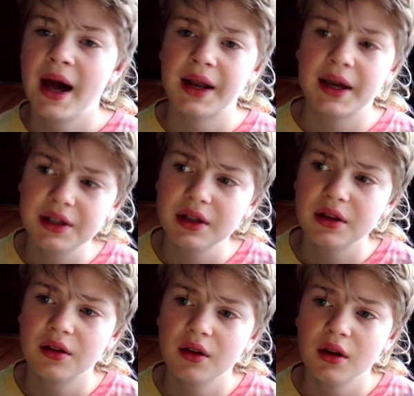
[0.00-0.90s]

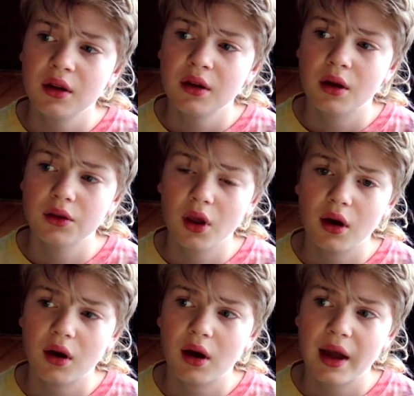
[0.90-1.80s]
ideas
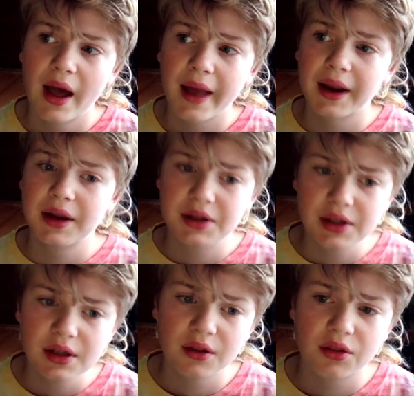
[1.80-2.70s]
along I had
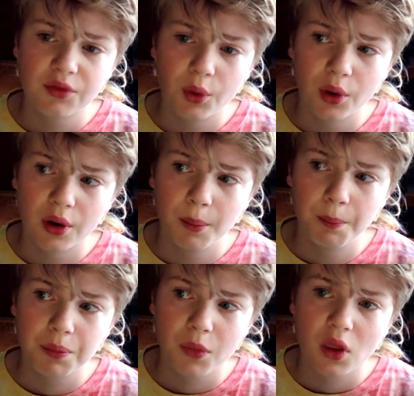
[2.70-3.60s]
ideas for
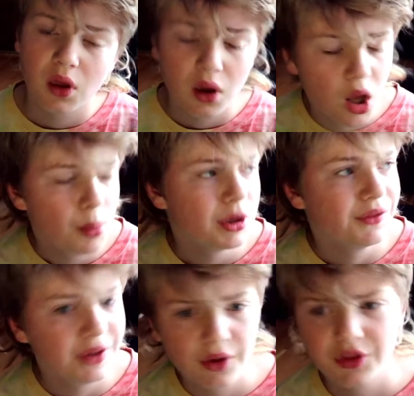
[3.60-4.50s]
comedy
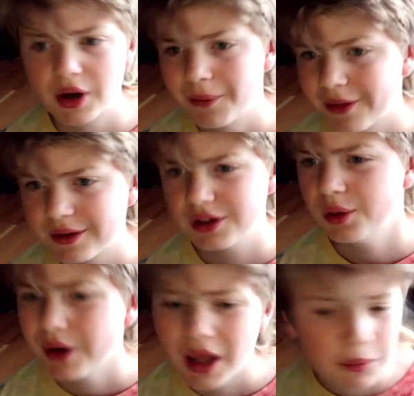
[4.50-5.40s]
videos and I was like, you know
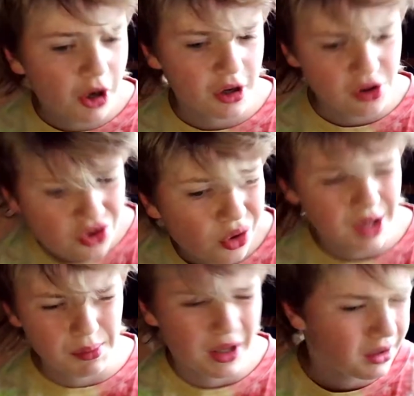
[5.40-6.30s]
what, I'm not
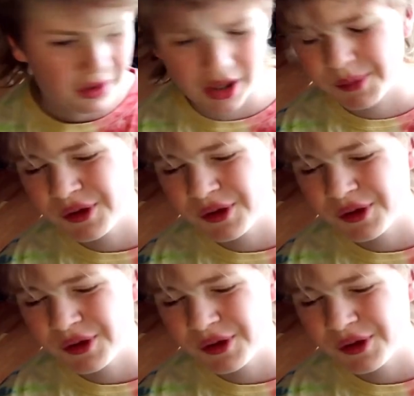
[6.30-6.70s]
enjoying making gaming